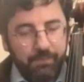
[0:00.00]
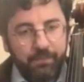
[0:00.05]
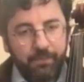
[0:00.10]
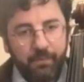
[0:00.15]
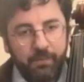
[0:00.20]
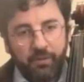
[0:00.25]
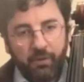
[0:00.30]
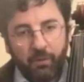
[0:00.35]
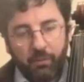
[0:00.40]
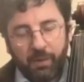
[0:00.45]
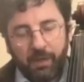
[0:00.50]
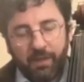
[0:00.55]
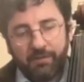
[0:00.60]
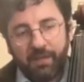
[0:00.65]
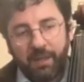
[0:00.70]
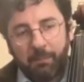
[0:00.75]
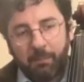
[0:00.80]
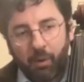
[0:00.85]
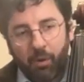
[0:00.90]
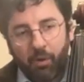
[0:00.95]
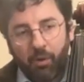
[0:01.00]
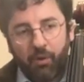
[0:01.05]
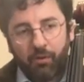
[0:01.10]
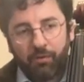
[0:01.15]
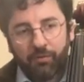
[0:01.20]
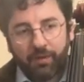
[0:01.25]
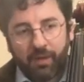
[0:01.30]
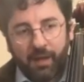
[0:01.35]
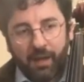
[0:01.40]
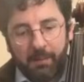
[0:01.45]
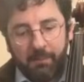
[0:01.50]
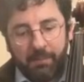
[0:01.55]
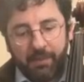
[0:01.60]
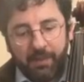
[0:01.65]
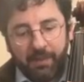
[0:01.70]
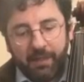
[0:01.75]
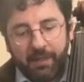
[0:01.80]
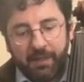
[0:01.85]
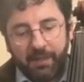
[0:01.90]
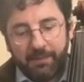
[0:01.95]
So when I say pulse, I'm
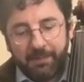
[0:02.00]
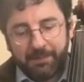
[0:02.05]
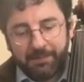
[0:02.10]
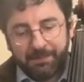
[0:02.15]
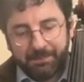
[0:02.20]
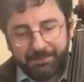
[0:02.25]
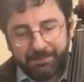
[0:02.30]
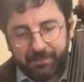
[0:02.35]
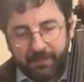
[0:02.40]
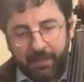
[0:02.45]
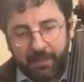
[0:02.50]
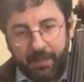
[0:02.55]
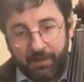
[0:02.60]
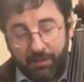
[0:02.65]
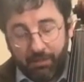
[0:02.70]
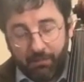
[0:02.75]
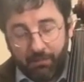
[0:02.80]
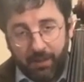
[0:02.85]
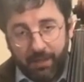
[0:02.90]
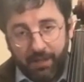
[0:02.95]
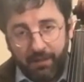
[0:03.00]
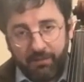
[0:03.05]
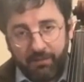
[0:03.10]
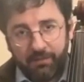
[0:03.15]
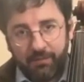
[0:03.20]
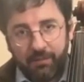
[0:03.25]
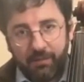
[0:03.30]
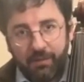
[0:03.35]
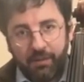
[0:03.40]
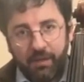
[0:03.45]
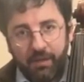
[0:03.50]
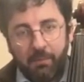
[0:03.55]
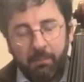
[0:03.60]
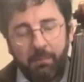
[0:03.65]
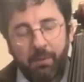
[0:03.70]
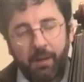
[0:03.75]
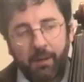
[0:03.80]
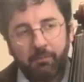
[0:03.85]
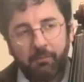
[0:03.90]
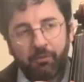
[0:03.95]
thinking in threes,
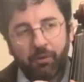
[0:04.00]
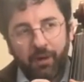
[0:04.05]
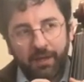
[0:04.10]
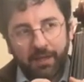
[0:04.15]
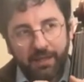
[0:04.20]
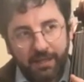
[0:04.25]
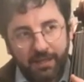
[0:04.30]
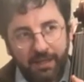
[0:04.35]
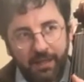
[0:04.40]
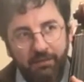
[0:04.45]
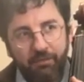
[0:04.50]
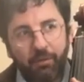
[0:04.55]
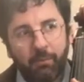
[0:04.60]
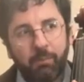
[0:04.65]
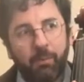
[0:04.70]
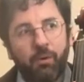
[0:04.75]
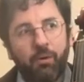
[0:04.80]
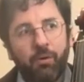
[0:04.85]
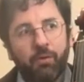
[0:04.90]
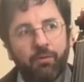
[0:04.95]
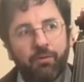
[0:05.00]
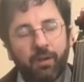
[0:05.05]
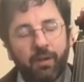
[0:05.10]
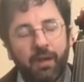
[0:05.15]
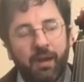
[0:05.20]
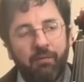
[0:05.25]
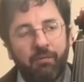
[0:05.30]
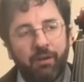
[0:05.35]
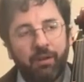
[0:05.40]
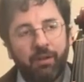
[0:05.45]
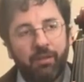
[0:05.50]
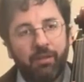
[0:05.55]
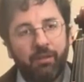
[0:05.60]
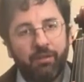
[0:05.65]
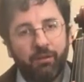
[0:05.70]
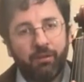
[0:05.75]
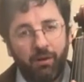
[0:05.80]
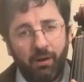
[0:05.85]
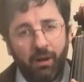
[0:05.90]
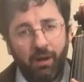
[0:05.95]
but I'm trying to give a pulse on every
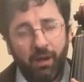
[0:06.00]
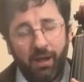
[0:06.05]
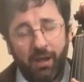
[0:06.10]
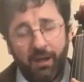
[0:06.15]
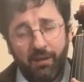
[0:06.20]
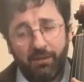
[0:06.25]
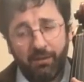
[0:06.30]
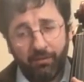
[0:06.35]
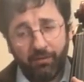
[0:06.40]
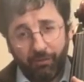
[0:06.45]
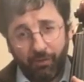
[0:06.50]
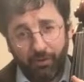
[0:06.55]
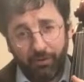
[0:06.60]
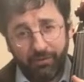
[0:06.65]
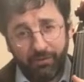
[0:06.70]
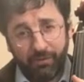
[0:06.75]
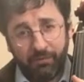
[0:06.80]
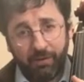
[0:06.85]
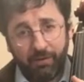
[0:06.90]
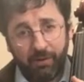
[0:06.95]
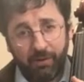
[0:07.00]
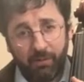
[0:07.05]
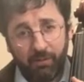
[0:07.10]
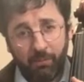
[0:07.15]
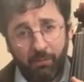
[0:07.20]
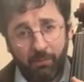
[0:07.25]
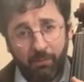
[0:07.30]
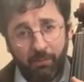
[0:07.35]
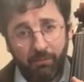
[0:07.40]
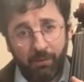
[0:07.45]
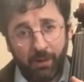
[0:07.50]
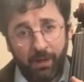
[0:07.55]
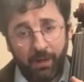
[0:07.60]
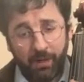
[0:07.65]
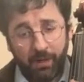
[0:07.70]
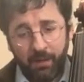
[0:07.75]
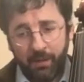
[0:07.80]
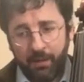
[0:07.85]
the first of every group of three.